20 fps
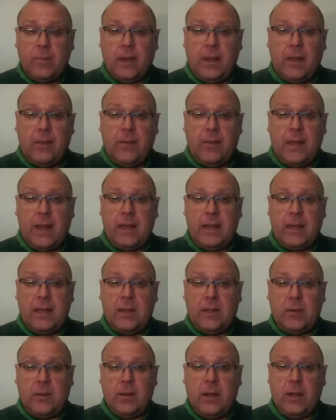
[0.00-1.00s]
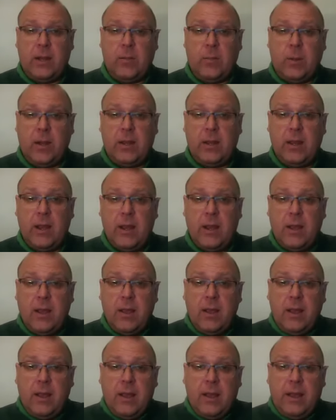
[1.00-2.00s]
And that, you know, like when
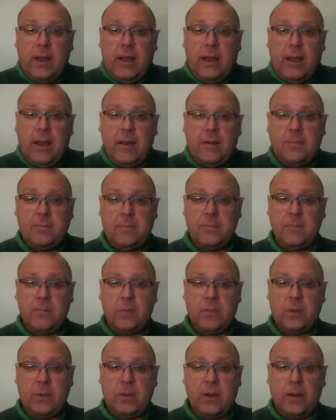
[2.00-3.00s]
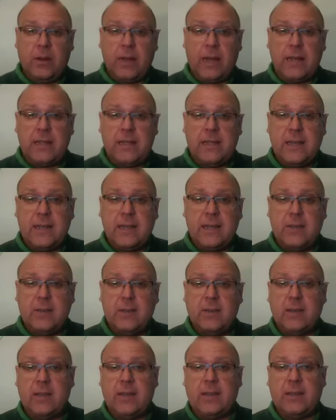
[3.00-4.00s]
God
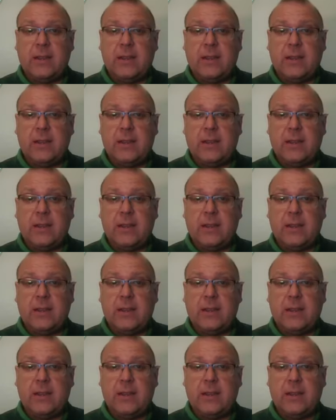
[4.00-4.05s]
instituted